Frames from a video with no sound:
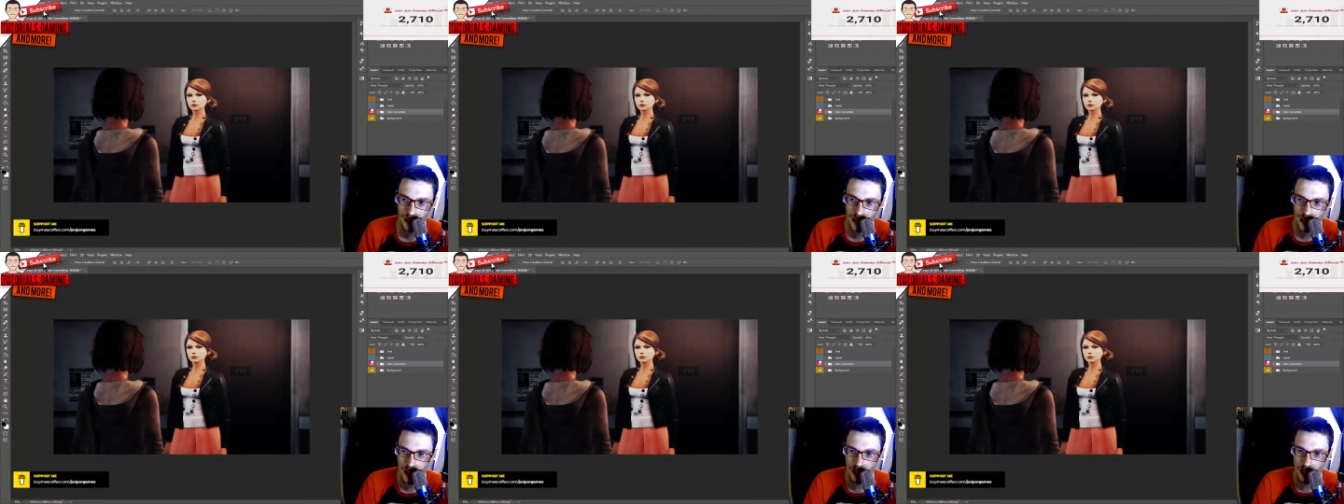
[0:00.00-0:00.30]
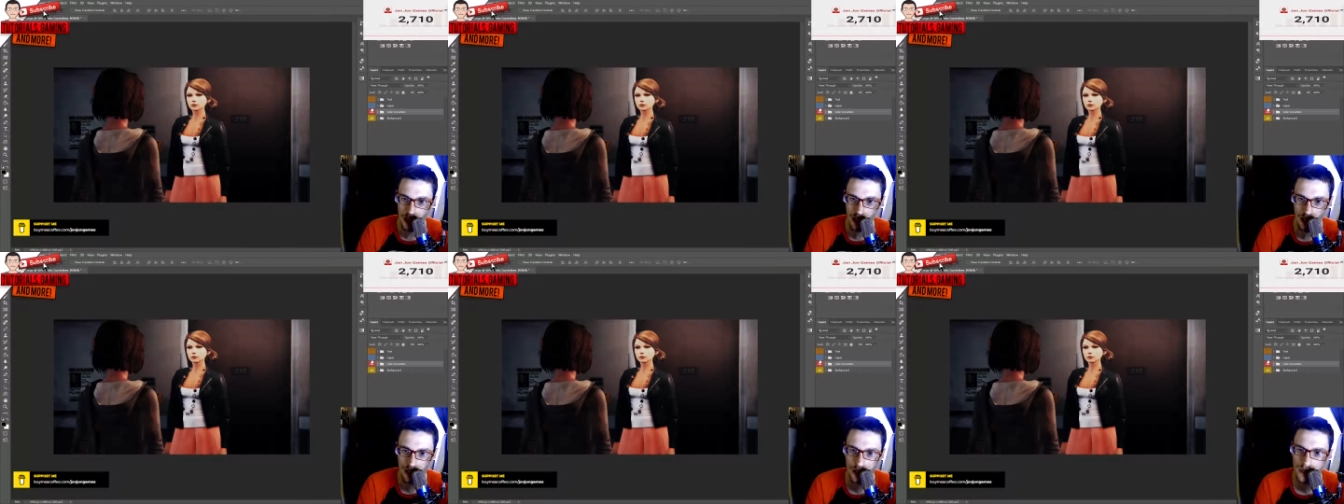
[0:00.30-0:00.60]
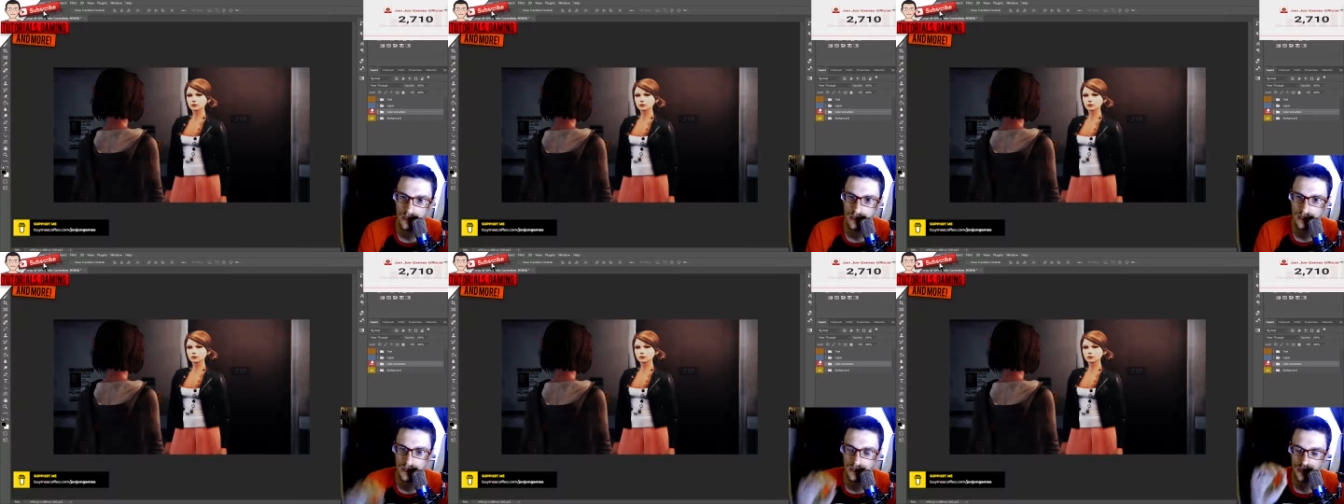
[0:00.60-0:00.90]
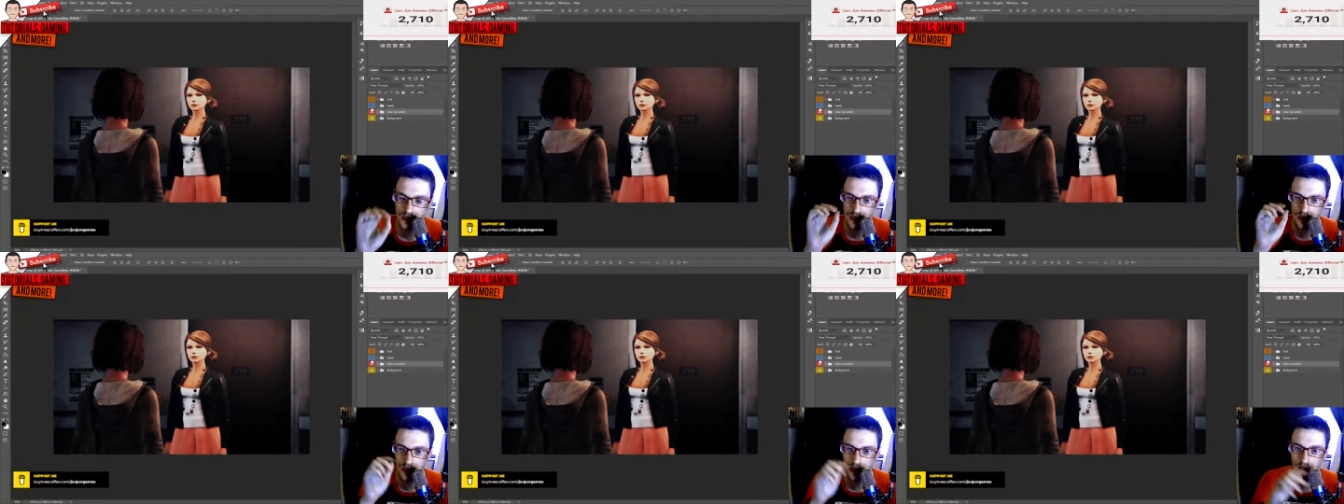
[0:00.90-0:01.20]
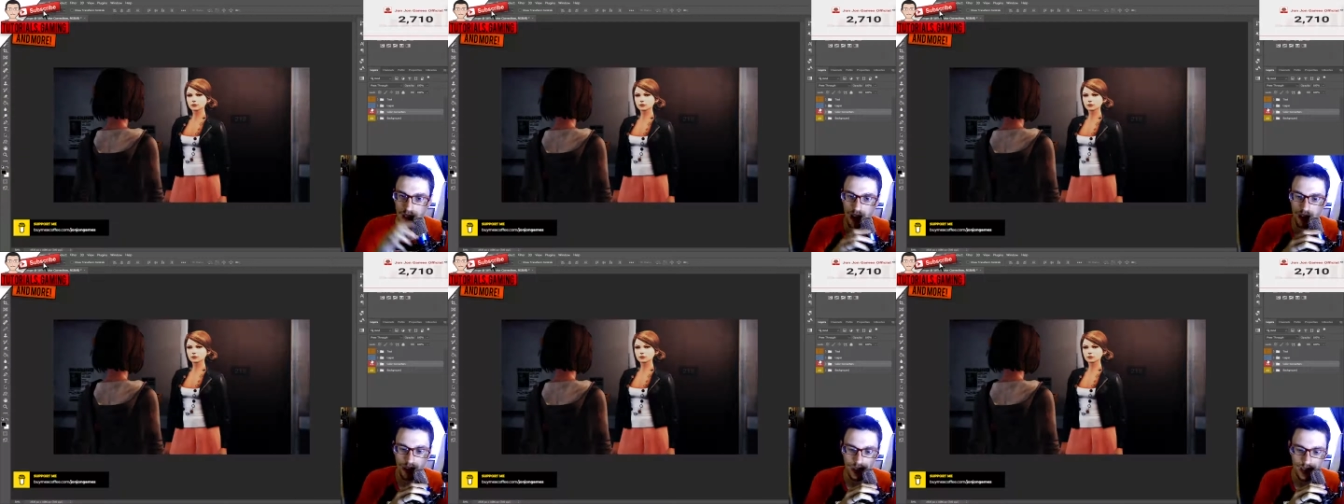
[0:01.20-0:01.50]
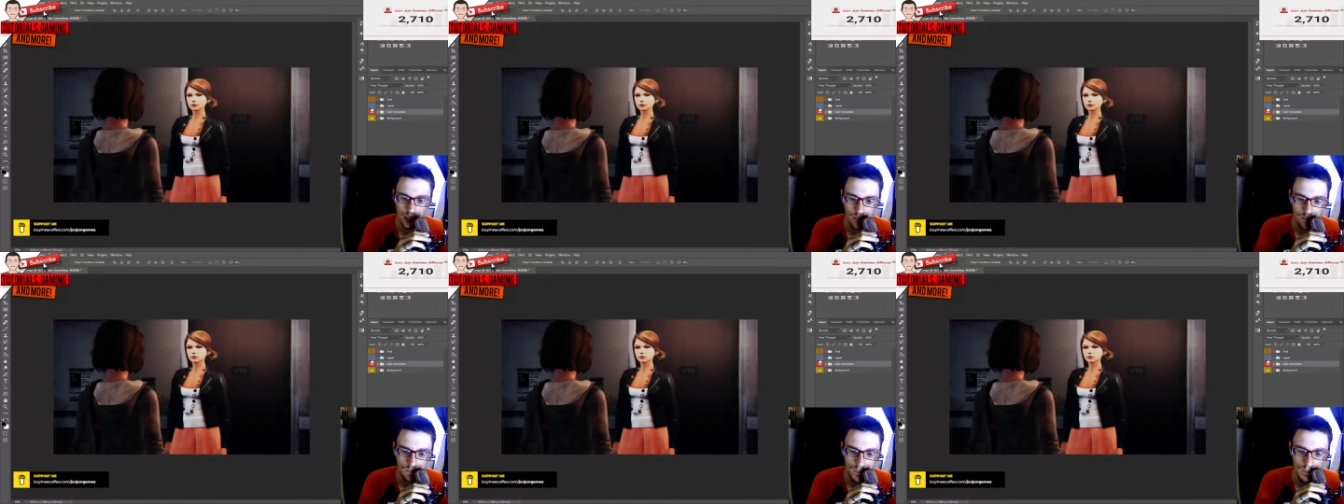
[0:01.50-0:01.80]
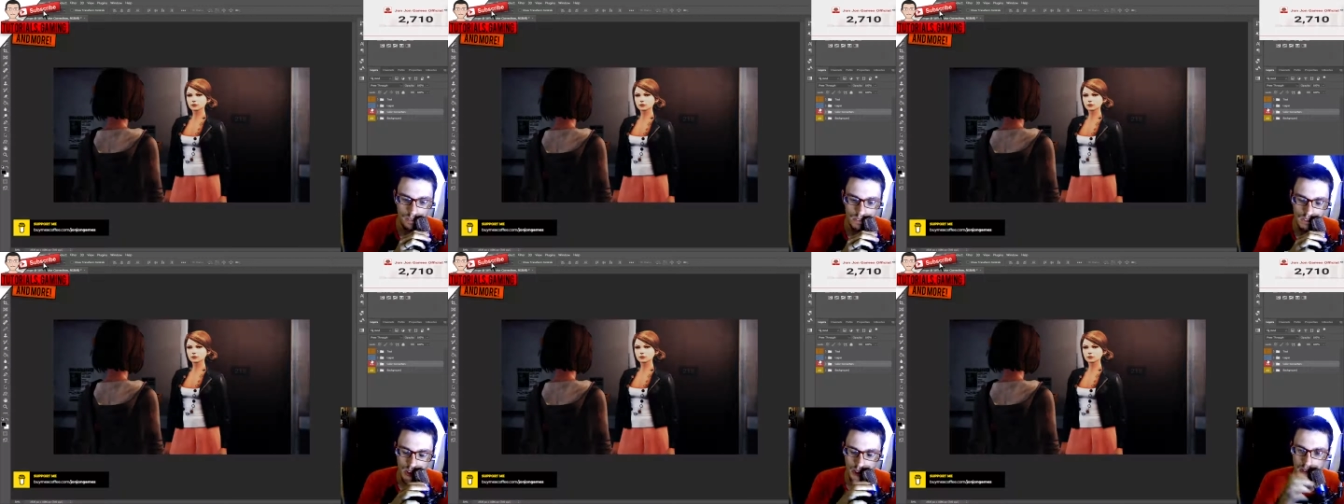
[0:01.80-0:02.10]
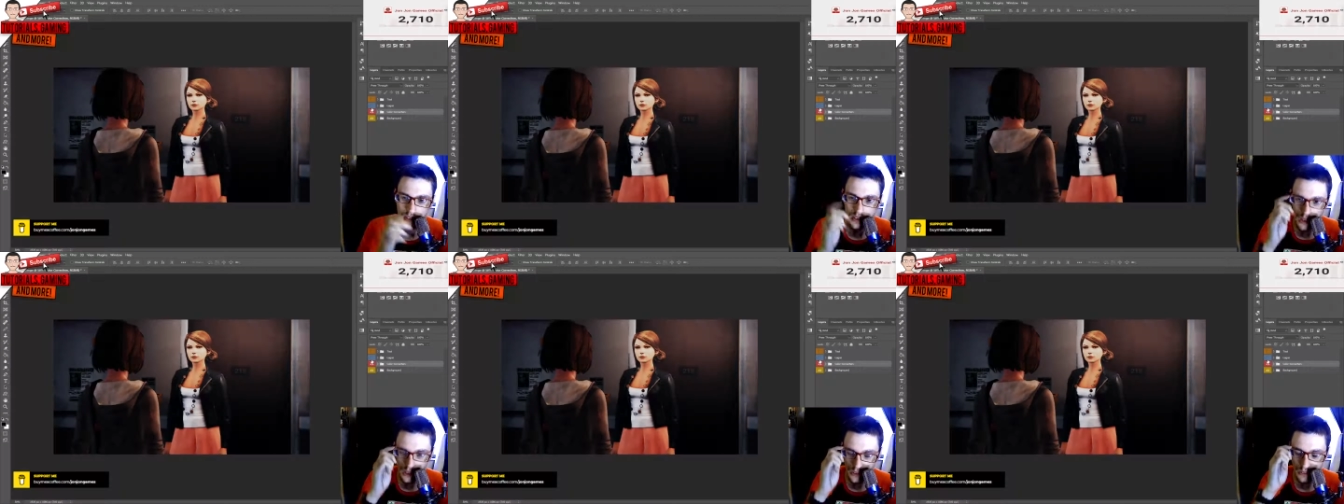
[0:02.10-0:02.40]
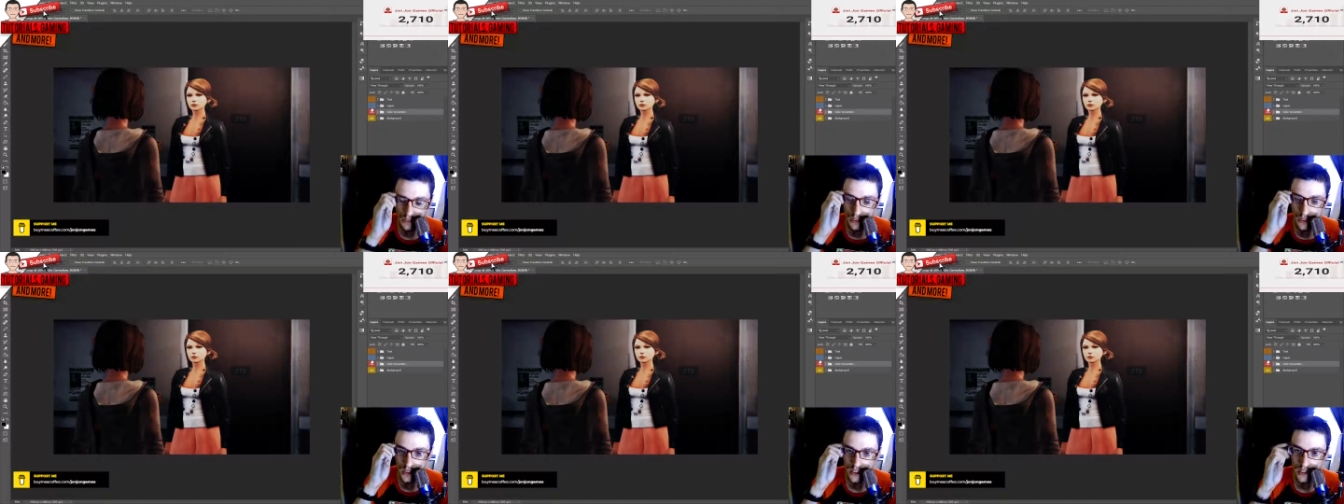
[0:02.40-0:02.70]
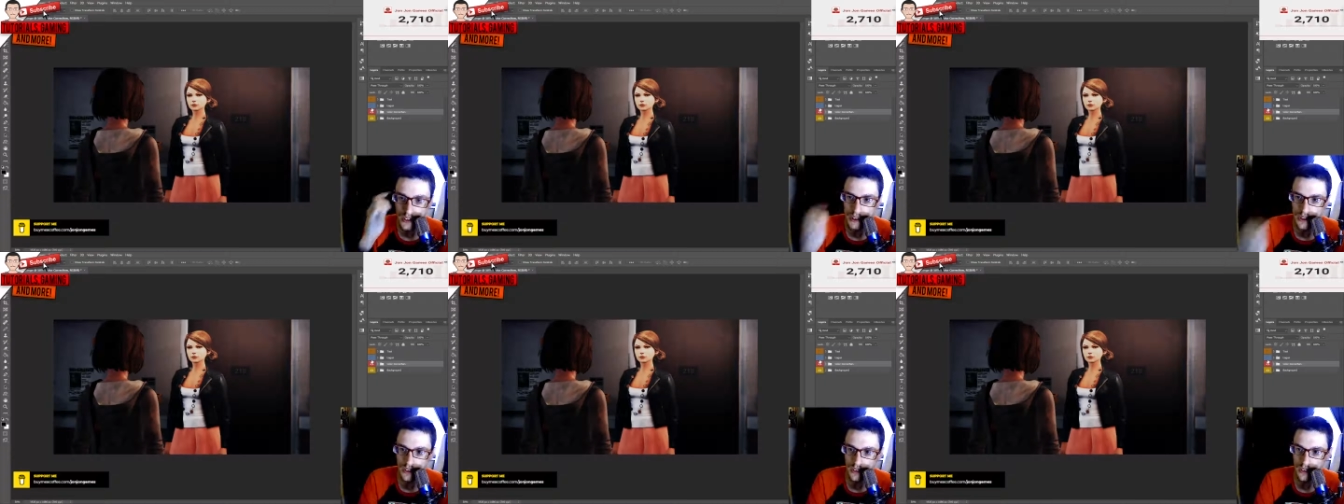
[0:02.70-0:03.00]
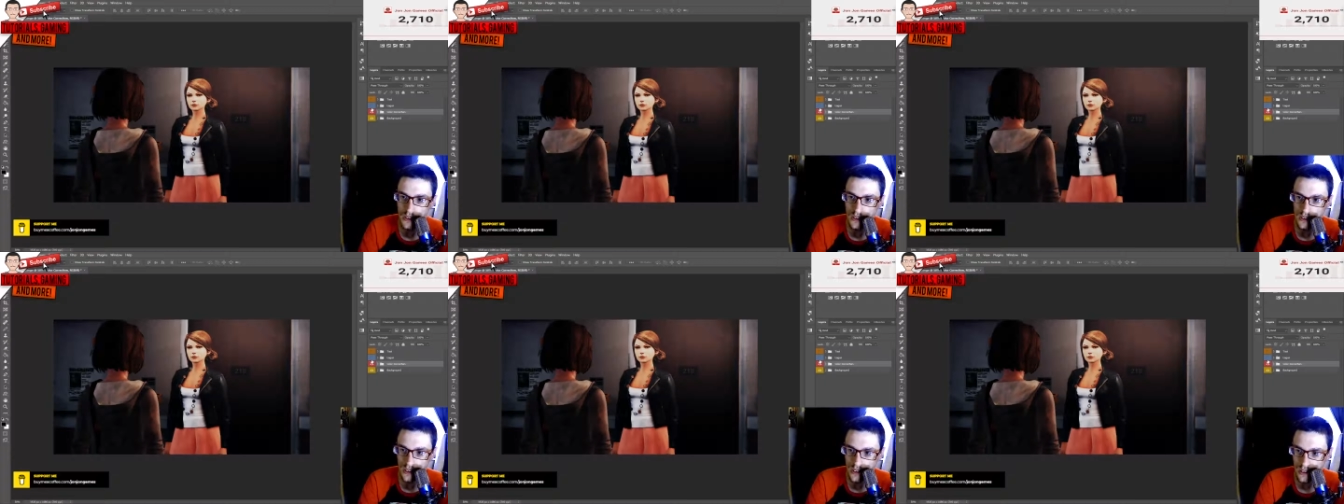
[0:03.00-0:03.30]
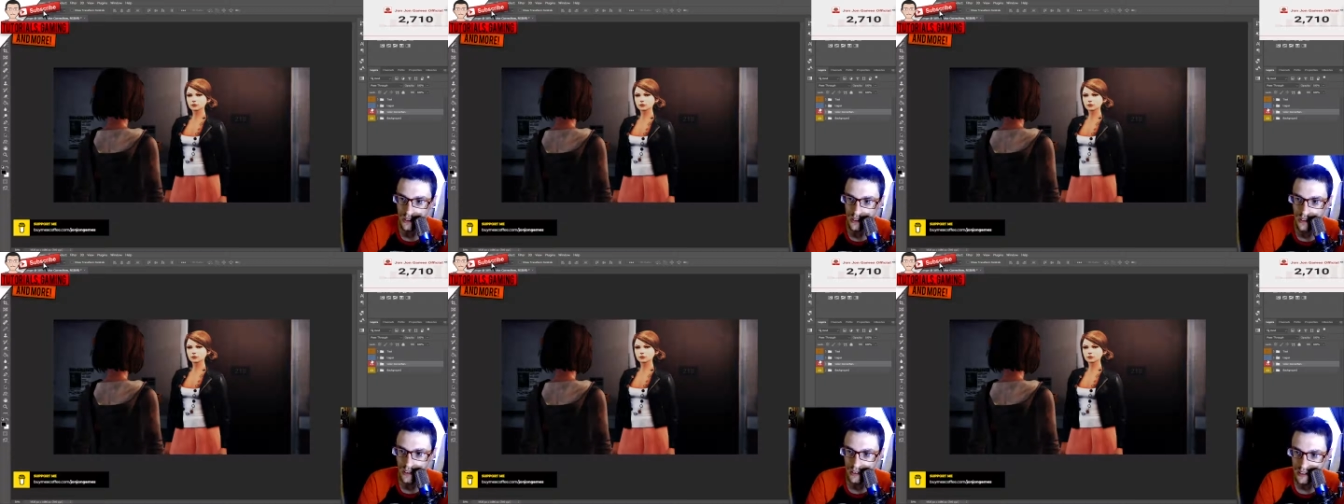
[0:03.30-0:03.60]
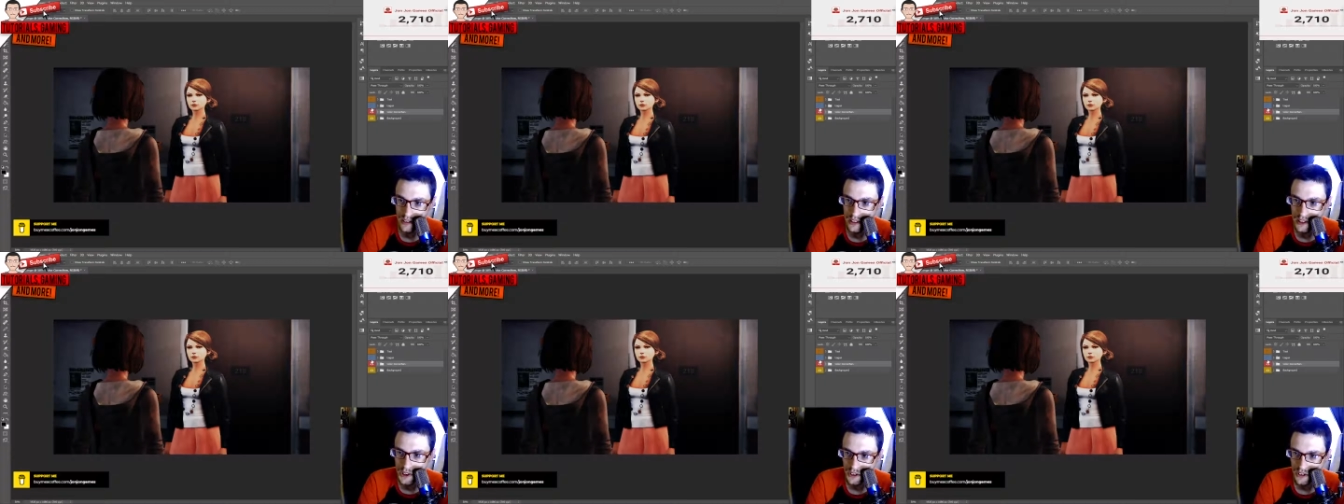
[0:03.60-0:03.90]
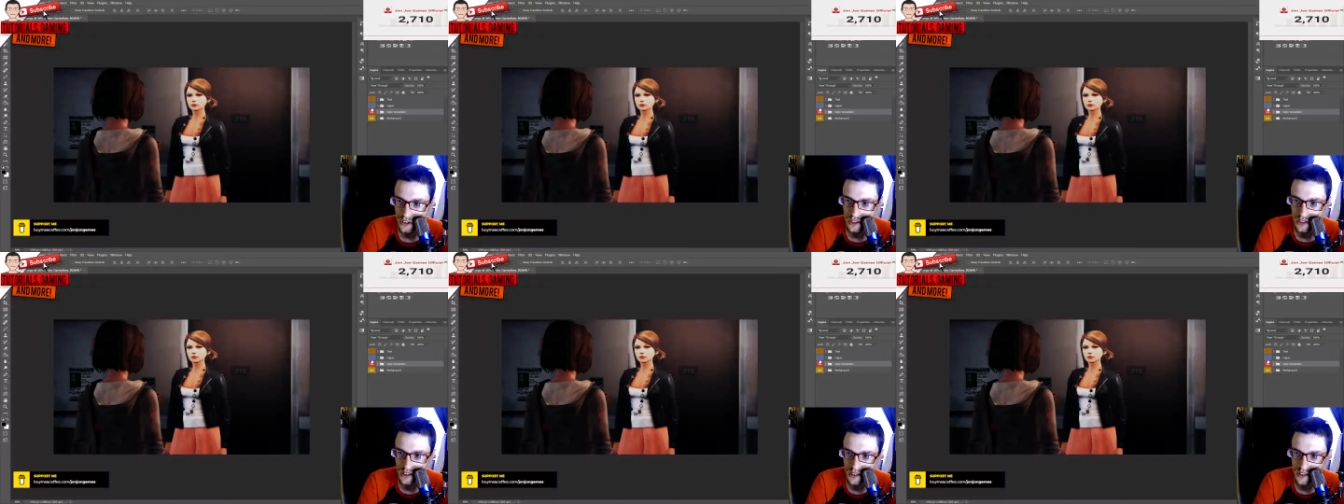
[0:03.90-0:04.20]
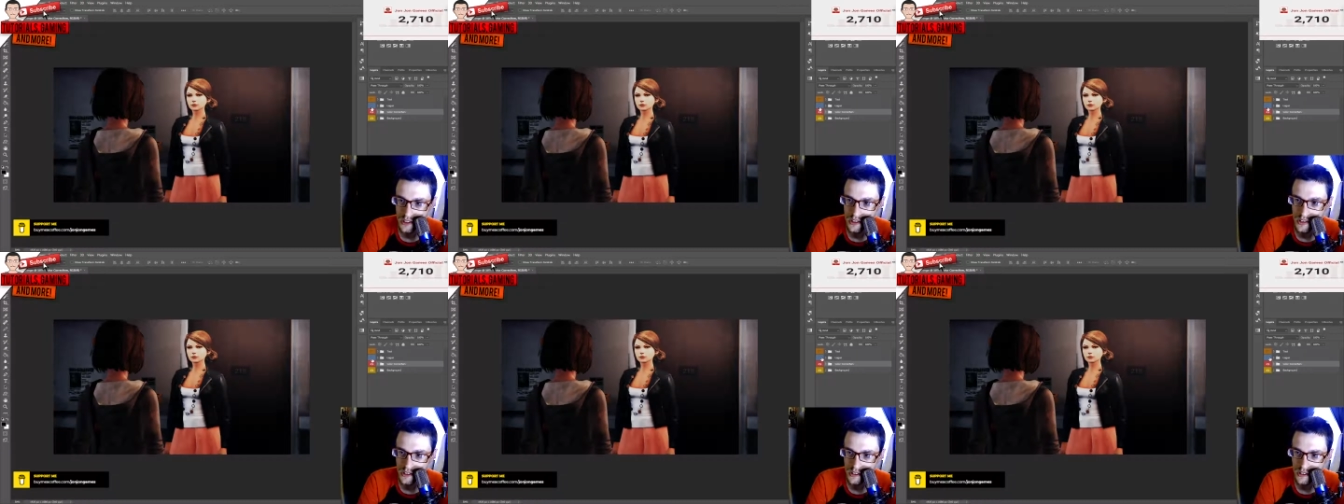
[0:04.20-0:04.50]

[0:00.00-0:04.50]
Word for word: It'll I promise you it will get you get you clicks.